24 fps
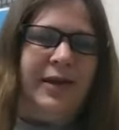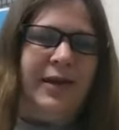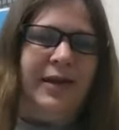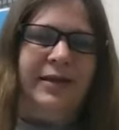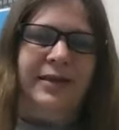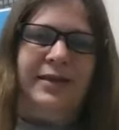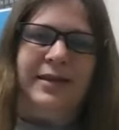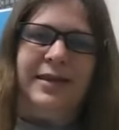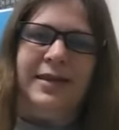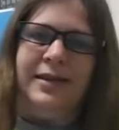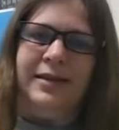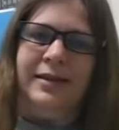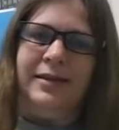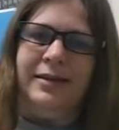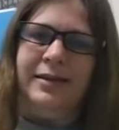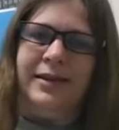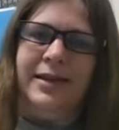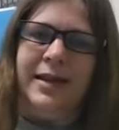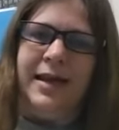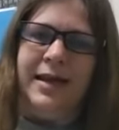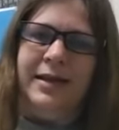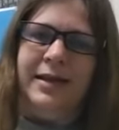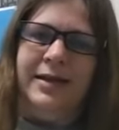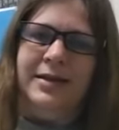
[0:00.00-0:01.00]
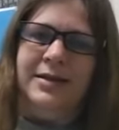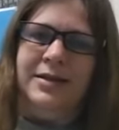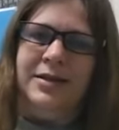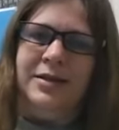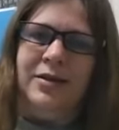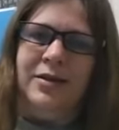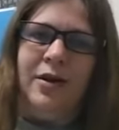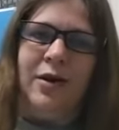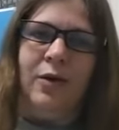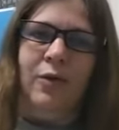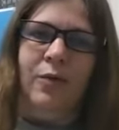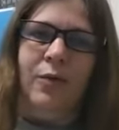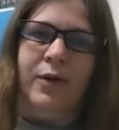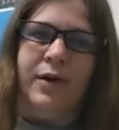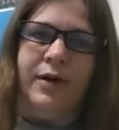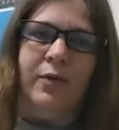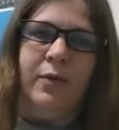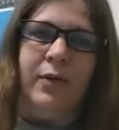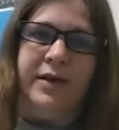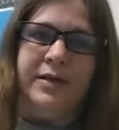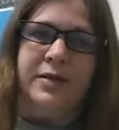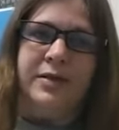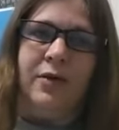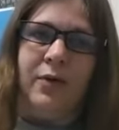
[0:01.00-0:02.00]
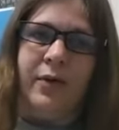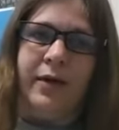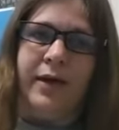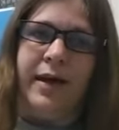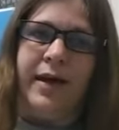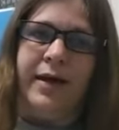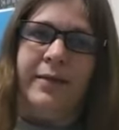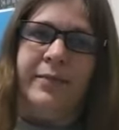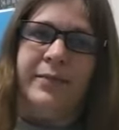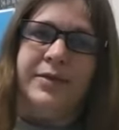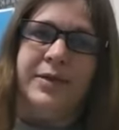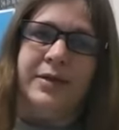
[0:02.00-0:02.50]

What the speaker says: They need to know what's going on.